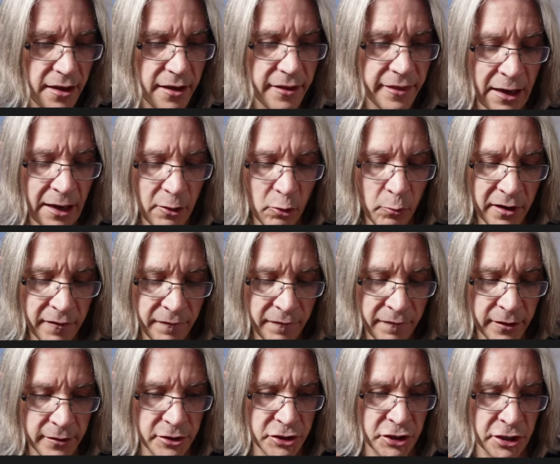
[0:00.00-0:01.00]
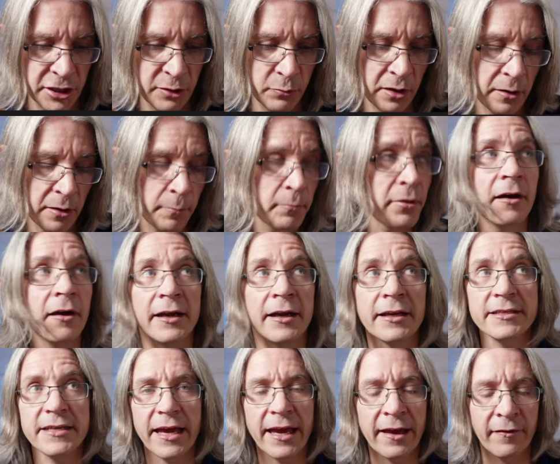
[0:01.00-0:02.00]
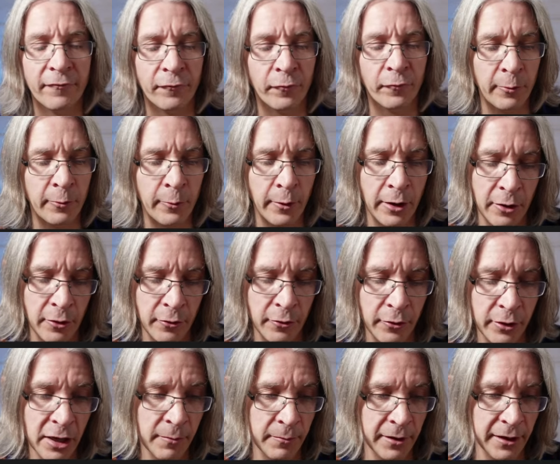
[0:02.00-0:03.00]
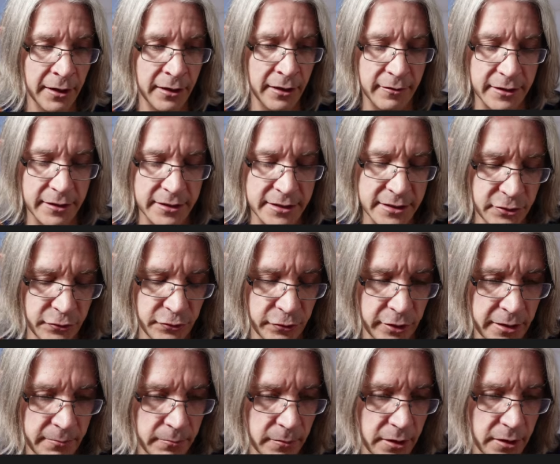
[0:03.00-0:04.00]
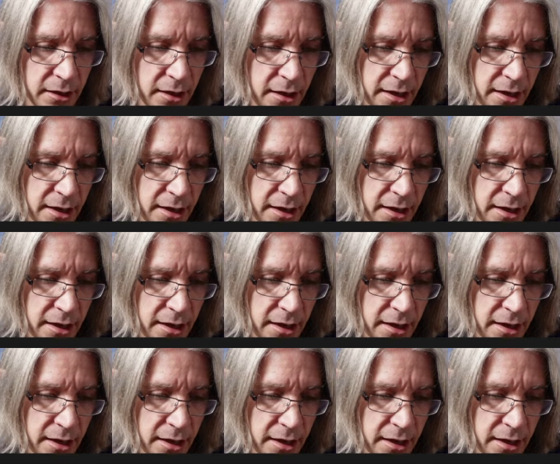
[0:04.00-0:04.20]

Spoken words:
That will be a function that we apply to every row coming in this stream.